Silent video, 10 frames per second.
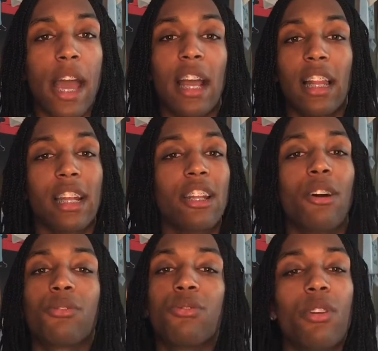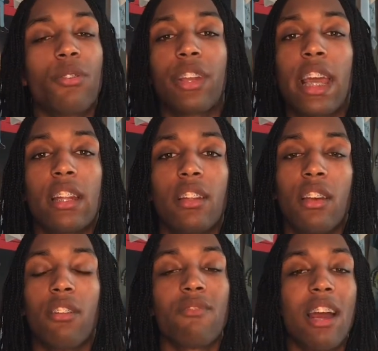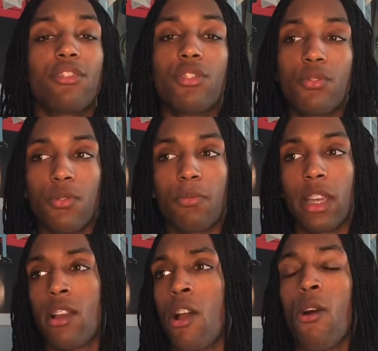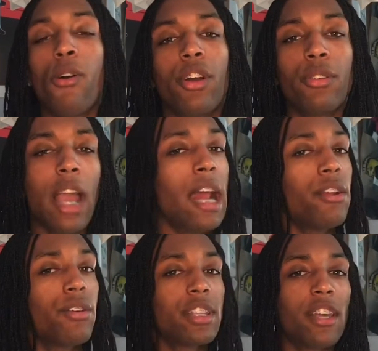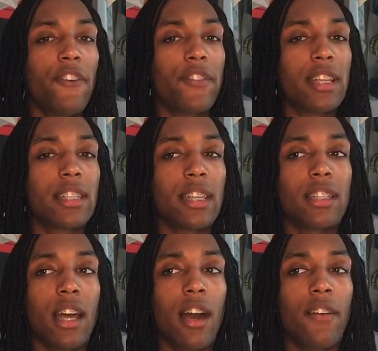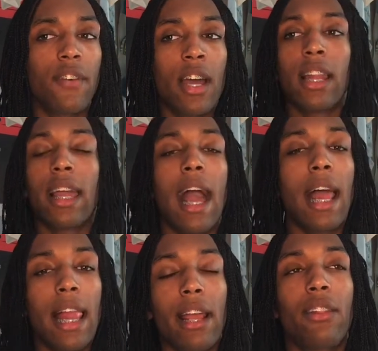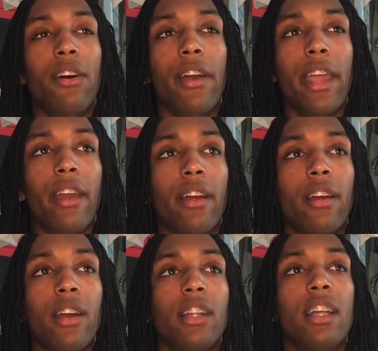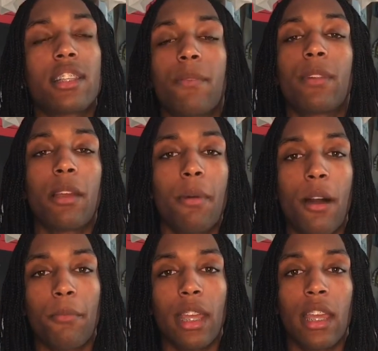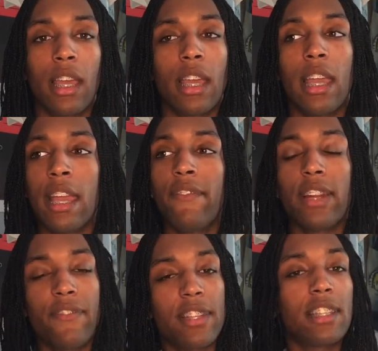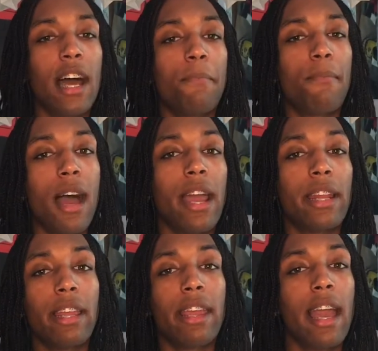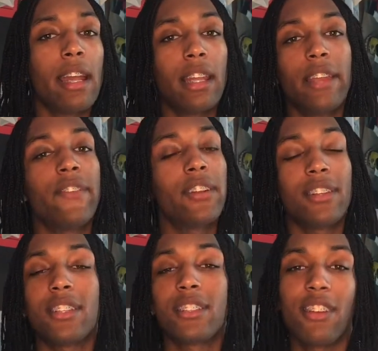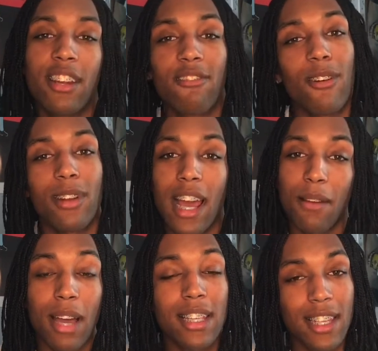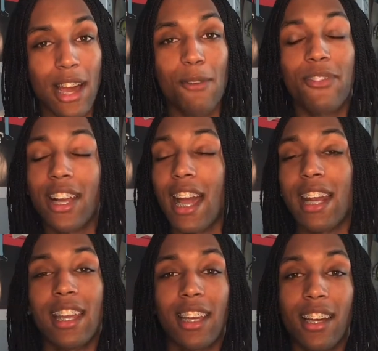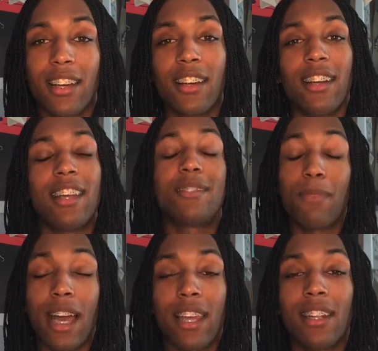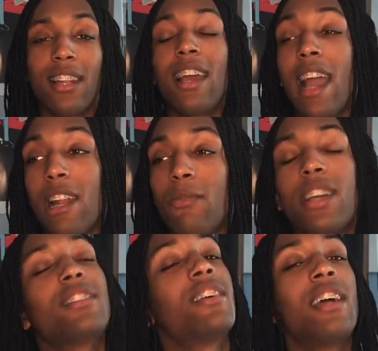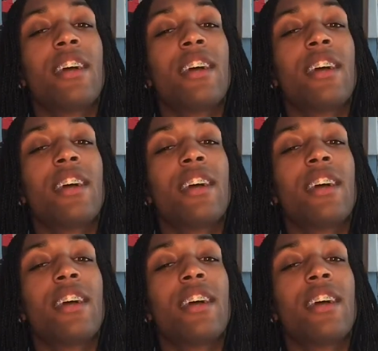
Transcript: back. Like, no, you don't get round tunes with me. Or you gotta know yourself in the sense of, like, I like long hair. That's something about me. Even if it's not mine yet, even though this is straight grown out of my scalp, fuck out of here, it's mine. Anyways,